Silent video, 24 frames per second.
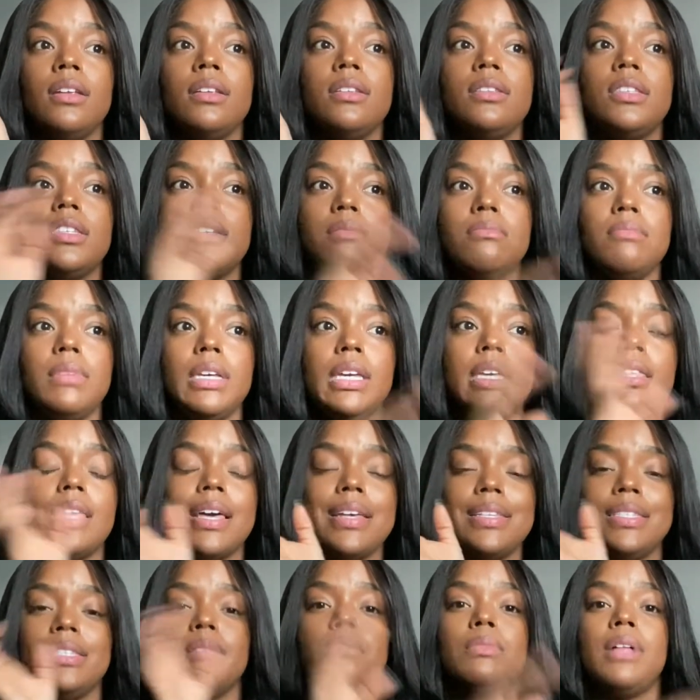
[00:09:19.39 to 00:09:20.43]
to me, that
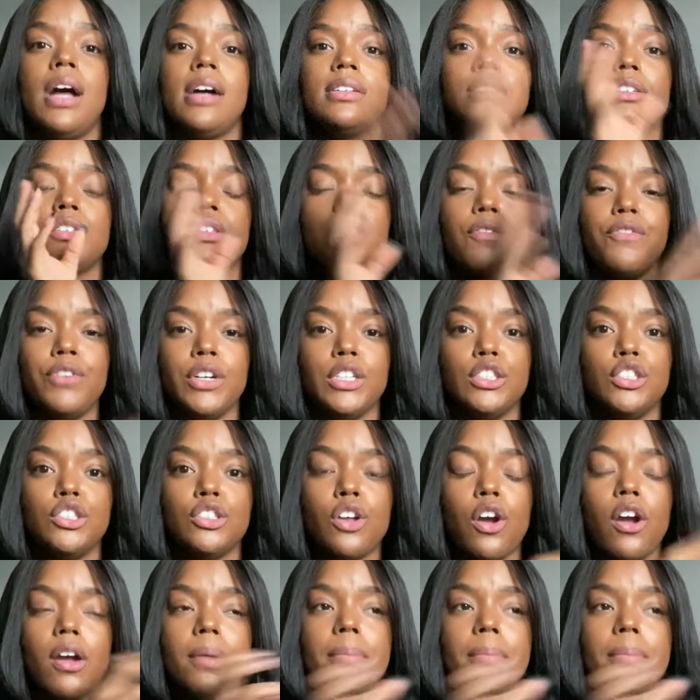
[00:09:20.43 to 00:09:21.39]
symbolizes a fresh start,